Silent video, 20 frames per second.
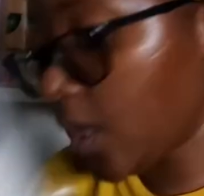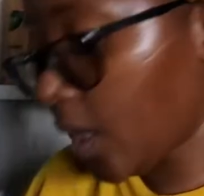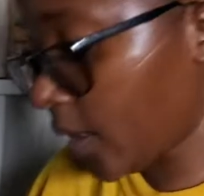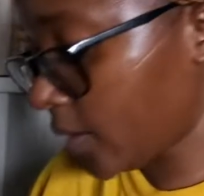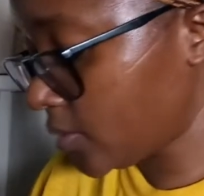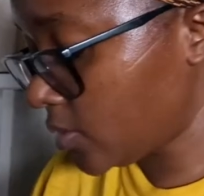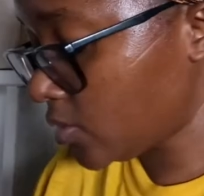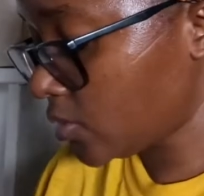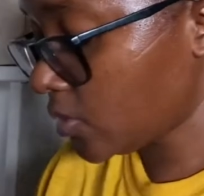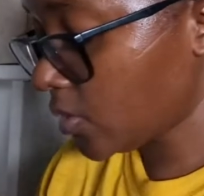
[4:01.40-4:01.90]
Yeah,
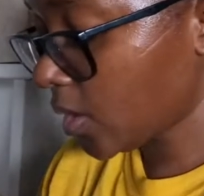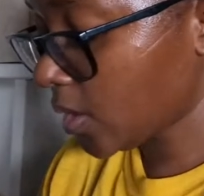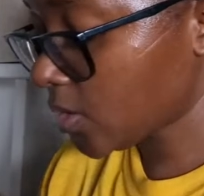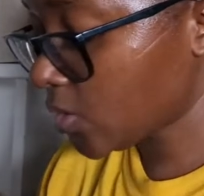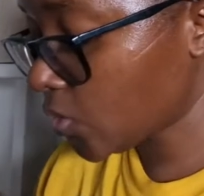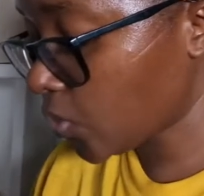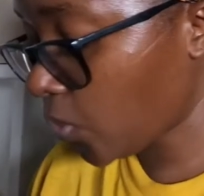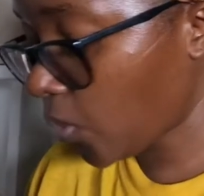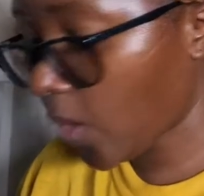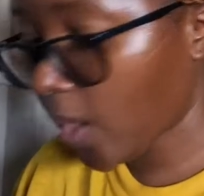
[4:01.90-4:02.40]
so
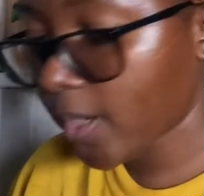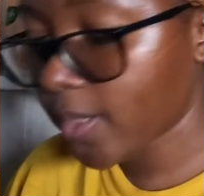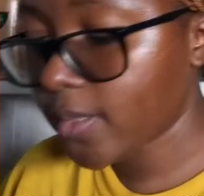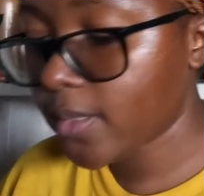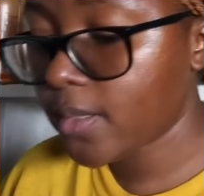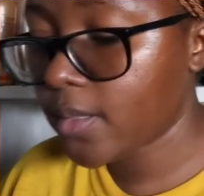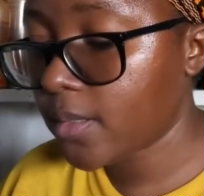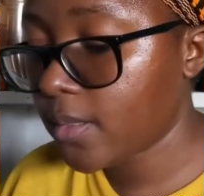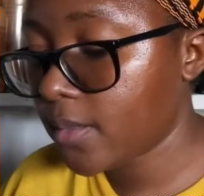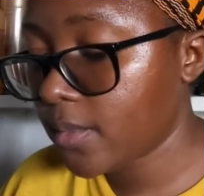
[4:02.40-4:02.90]
that's
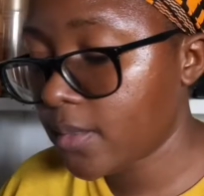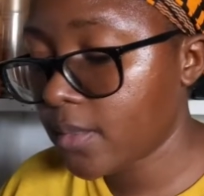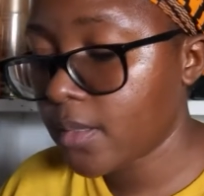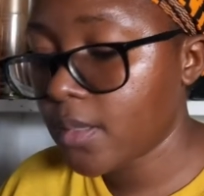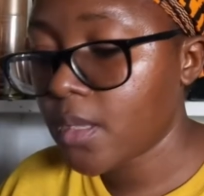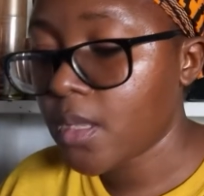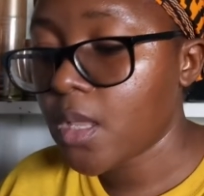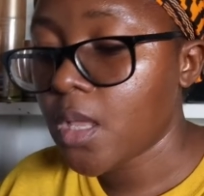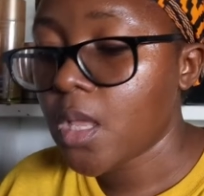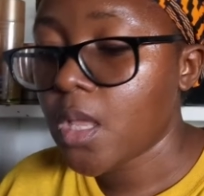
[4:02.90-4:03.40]
one.
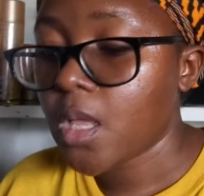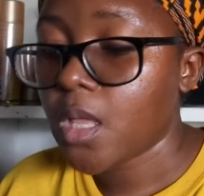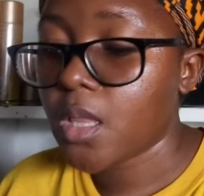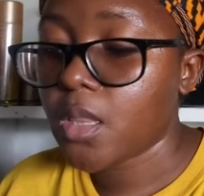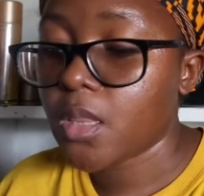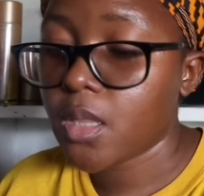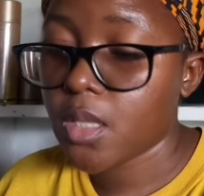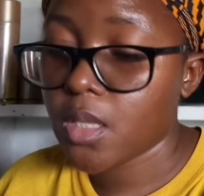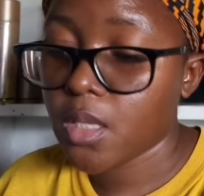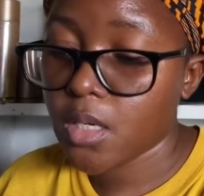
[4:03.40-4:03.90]

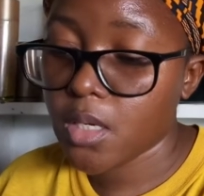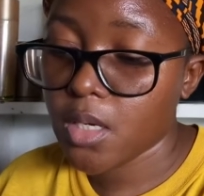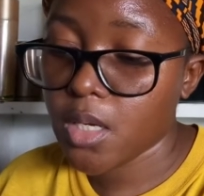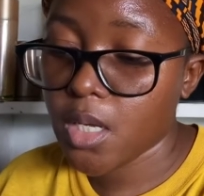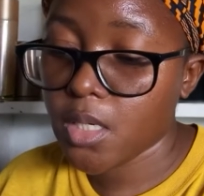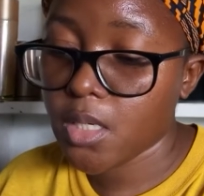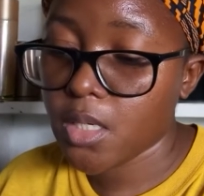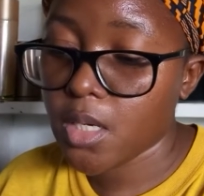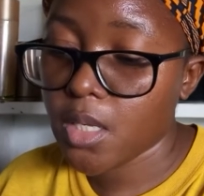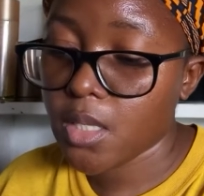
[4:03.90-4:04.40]
And then
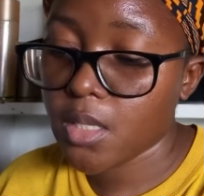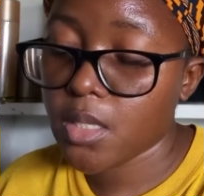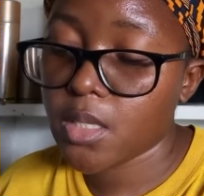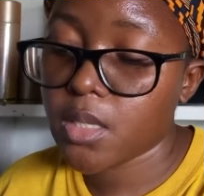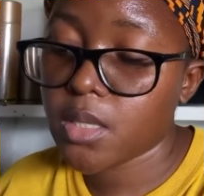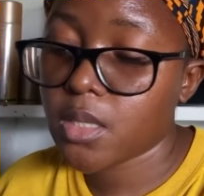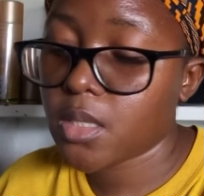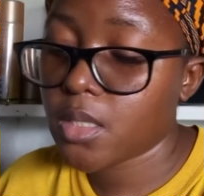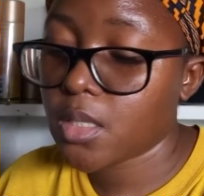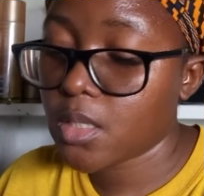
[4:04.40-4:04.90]
another
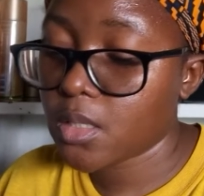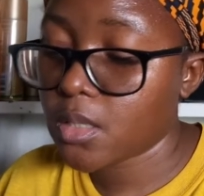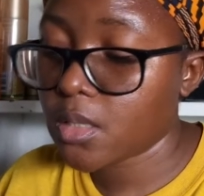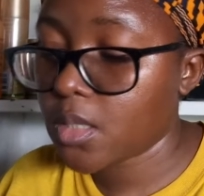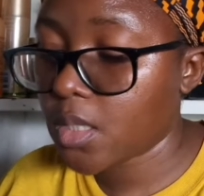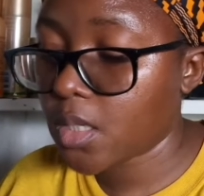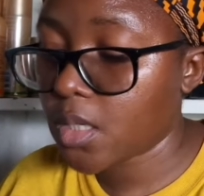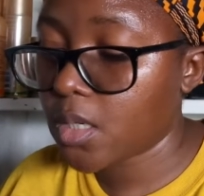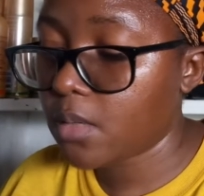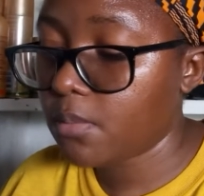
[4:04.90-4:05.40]
thing
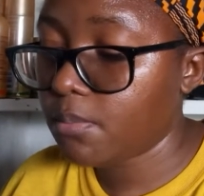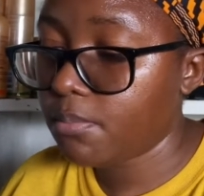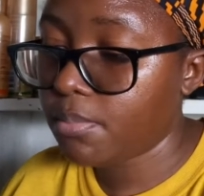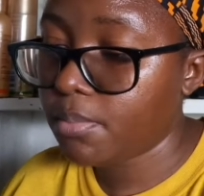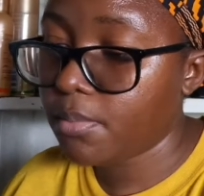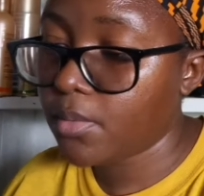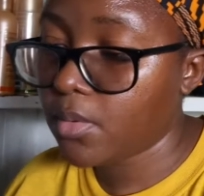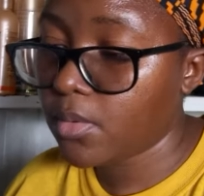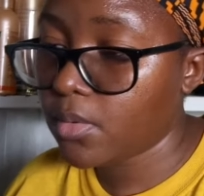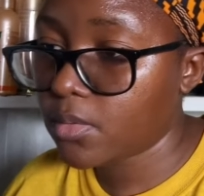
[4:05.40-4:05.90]
that I
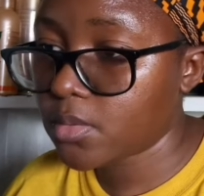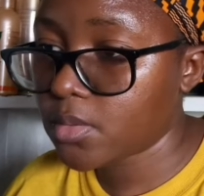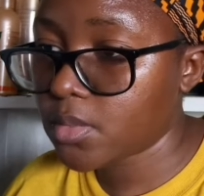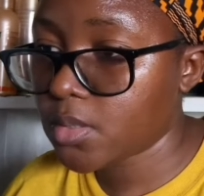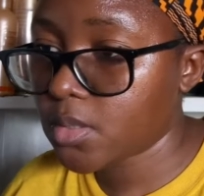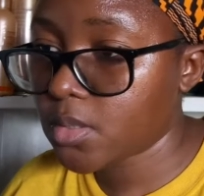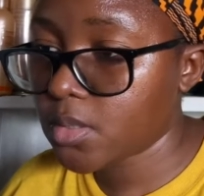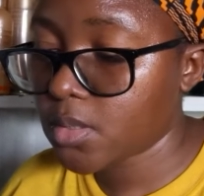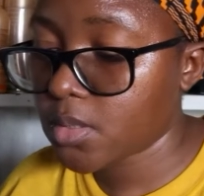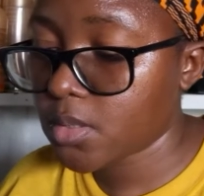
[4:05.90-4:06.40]

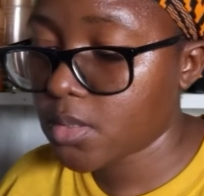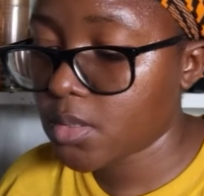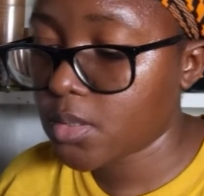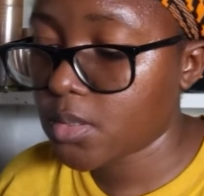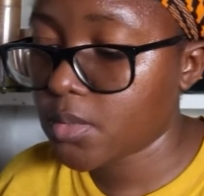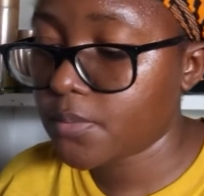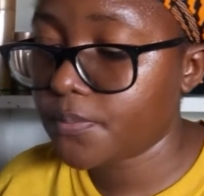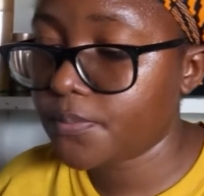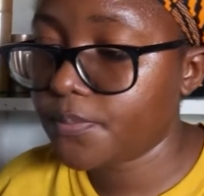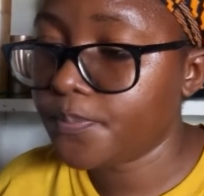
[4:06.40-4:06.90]
bought,
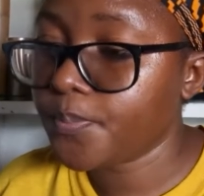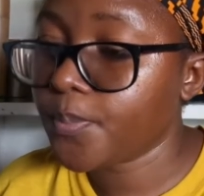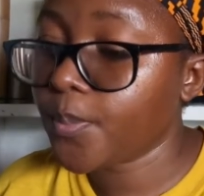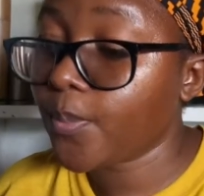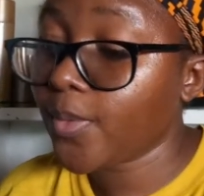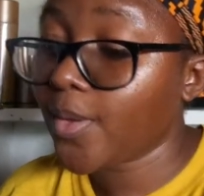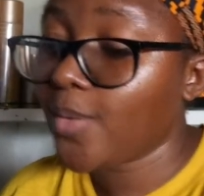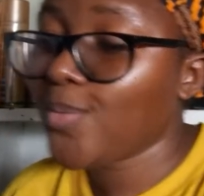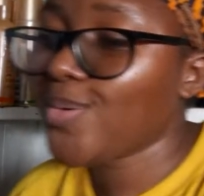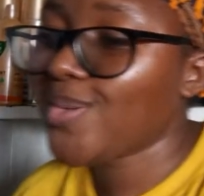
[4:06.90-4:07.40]

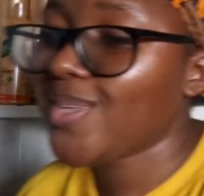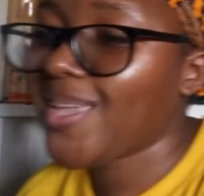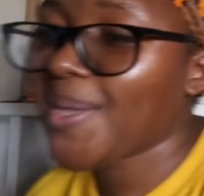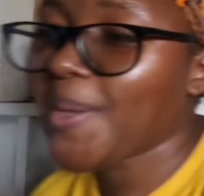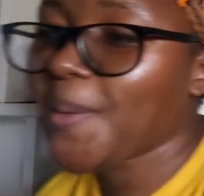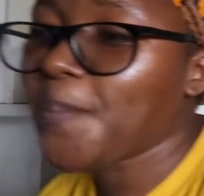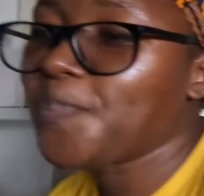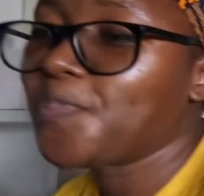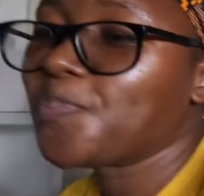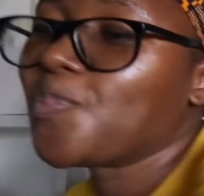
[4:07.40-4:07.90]
oh
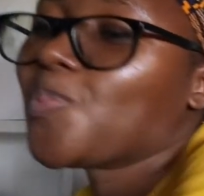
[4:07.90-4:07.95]
yeah,